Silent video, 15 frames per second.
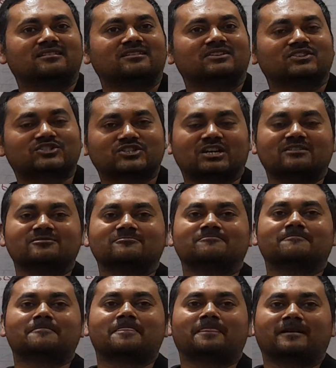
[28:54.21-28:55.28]
sun,
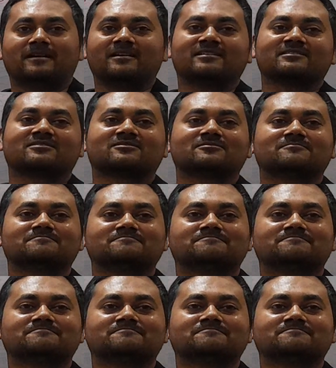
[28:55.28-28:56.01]
earth